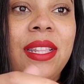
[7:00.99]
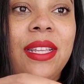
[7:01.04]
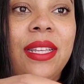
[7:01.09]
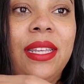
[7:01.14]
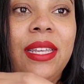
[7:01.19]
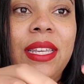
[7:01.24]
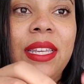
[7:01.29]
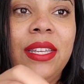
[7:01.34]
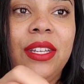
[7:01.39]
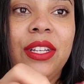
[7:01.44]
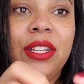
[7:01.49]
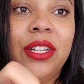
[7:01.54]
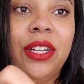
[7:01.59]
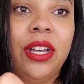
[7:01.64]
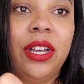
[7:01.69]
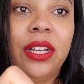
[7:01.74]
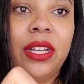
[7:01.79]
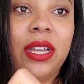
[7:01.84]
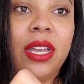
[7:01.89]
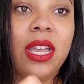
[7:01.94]
the key
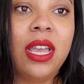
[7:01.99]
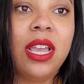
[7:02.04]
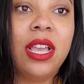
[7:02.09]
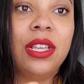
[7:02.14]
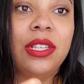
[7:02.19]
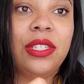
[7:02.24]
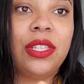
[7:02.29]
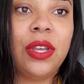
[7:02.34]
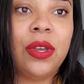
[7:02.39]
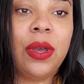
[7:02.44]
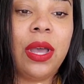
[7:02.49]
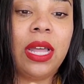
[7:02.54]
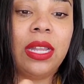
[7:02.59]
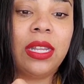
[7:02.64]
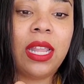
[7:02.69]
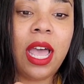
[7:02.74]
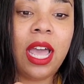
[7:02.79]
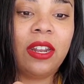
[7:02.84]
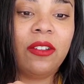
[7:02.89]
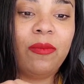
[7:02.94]
hook. So a
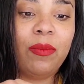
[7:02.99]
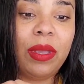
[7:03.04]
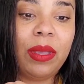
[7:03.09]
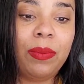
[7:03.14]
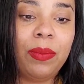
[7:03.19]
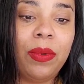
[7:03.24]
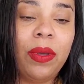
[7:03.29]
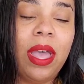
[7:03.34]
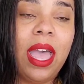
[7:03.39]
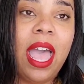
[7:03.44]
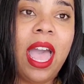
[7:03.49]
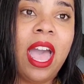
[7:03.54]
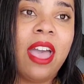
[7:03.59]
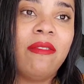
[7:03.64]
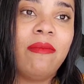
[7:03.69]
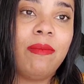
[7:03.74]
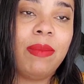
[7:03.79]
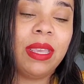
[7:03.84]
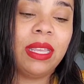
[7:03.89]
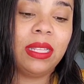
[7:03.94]
lot of people
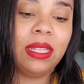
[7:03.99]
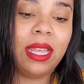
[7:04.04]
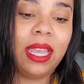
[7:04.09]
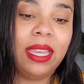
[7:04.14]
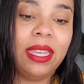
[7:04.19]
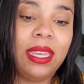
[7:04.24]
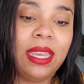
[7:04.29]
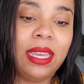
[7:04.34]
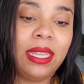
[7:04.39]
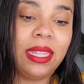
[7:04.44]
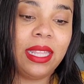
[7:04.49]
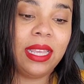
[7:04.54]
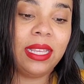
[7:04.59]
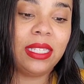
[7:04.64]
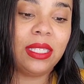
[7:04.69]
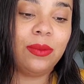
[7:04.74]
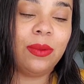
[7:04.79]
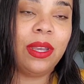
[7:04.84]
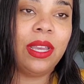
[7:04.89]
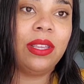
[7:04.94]
have been liking
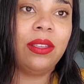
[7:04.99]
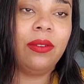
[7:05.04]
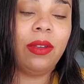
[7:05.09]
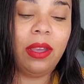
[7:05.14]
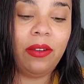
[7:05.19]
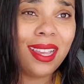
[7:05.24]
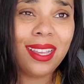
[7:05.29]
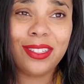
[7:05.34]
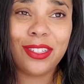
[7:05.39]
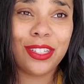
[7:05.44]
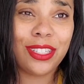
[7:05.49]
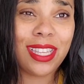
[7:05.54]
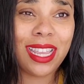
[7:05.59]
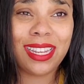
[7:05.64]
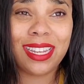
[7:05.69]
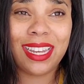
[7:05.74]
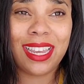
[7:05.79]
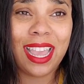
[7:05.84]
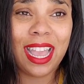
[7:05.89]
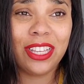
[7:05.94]
this one, just
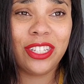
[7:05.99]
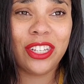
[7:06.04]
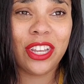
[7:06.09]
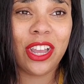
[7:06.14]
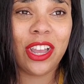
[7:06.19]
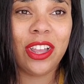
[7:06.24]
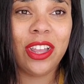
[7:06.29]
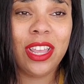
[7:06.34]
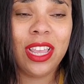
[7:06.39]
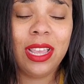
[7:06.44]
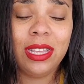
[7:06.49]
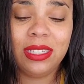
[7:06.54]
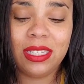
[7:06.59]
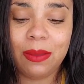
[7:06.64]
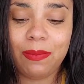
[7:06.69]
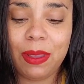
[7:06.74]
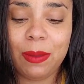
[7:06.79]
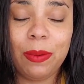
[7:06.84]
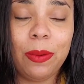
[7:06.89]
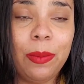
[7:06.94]
like a catch-all.
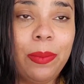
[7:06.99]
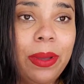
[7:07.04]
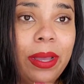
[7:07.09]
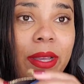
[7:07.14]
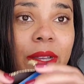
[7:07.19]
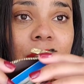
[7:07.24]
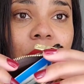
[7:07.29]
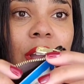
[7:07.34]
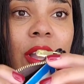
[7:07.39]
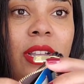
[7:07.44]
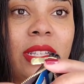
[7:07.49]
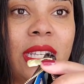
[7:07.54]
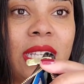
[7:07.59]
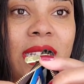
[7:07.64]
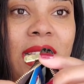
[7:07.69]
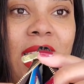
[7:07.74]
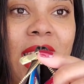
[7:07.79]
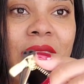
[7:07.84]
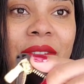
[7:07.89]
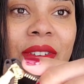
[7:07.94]
Some people put cards, as
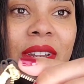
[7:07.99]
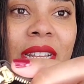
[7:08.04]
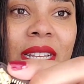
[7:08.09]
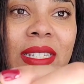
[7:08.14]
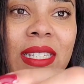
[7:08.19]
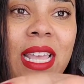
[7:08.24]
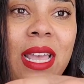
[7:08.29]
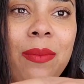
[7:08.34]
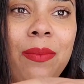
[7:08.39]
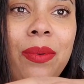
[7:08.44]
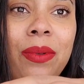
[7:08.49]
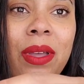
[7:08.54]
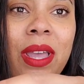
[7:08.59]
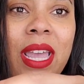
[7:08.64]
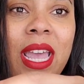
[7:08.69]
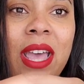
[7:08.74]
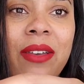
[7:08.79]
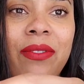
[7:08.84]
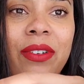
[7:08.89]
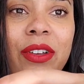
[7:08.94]
I have an example. I
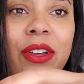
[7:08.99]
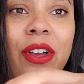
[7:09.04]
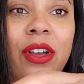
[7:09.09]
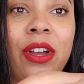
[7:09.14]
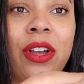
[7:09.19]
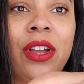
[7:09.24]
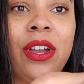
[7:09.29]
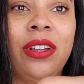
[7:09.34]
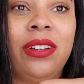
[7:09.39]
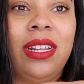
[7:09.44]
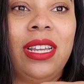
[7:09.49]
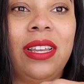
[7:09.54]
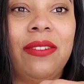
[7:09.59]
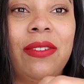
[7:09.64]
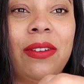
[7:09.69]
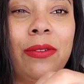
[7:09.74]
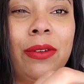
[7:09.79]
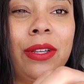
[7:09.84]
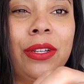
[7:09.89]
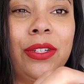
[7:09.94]
have a card, like if
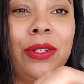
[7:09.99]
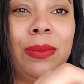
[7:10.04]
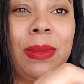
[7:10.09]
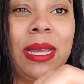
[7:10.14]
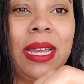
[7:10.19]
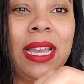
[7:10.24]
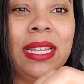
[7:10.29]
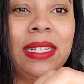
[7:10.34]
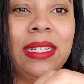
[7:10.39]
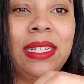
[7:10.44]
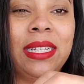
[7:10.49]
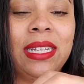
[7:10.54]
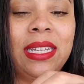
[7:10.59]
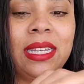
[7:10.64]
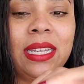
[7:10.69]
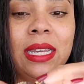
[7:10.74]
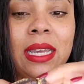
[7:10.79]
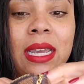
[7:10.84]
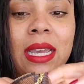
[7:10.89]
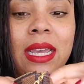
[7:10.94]
I were going to do my
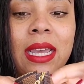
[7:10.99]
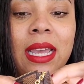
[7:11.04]
ID,